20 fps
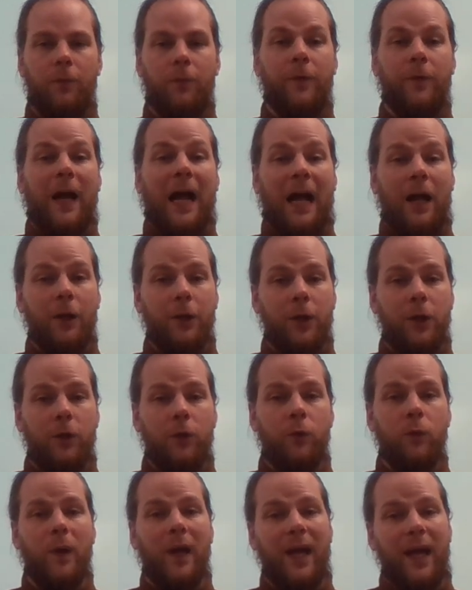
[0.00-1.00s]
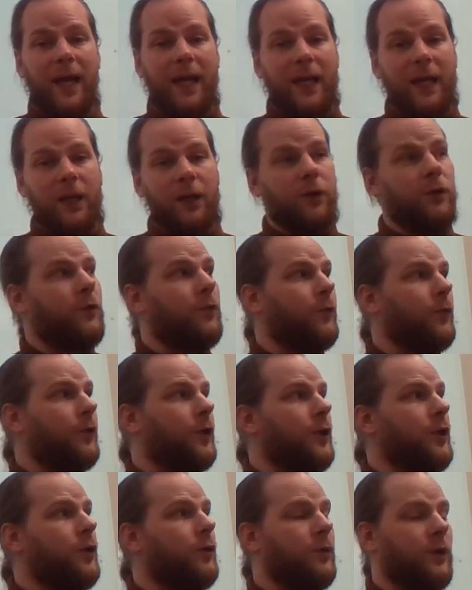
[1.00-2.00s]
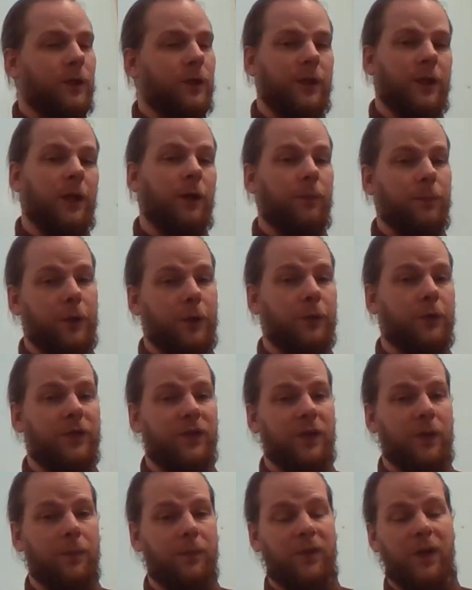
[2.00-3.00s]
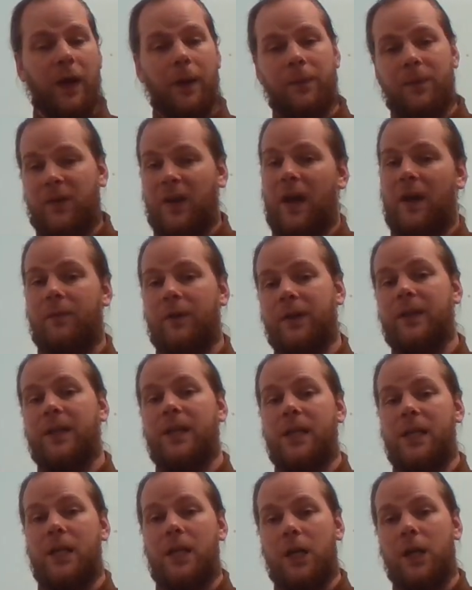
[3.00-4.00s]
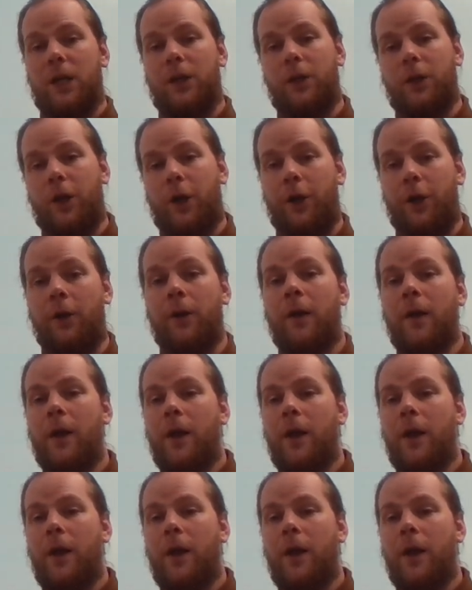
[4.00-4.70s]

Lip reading: value and for the unit. They'll both sometimes have an E in there